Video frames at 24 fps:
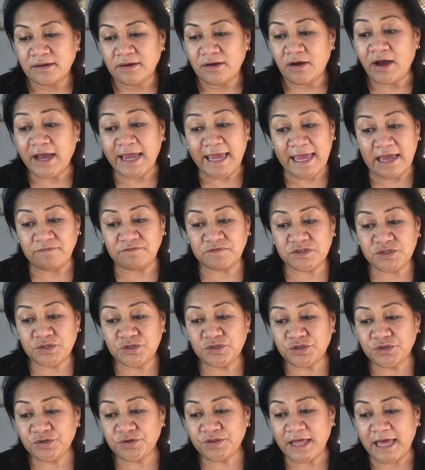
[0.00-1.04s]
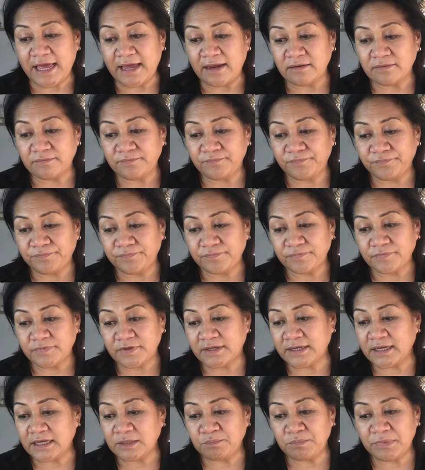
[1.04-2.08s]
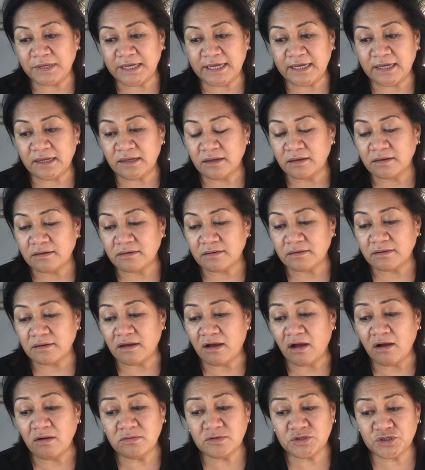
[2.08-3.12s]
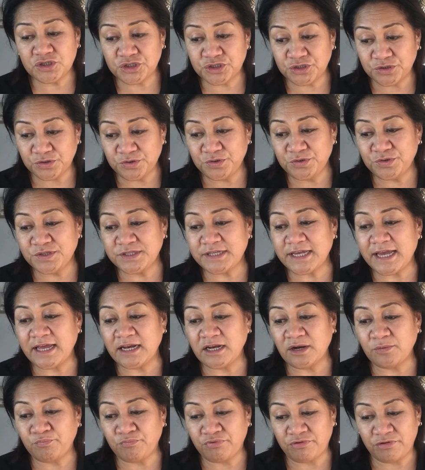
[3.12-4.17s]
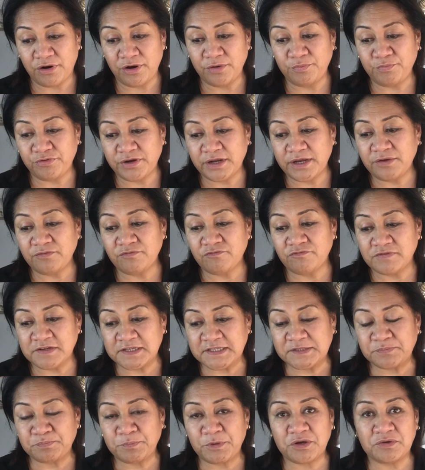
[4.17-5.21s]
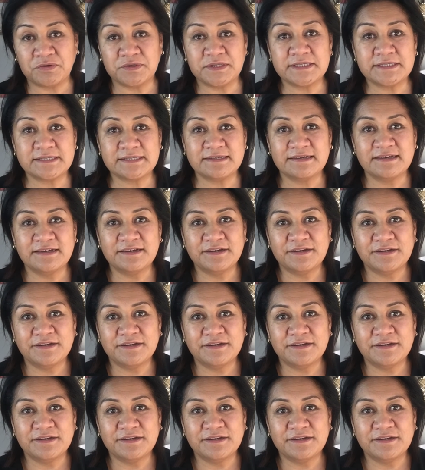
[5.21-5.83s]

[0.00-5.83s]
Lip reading: I have to do that. Can be, I'll choose an appropriate response.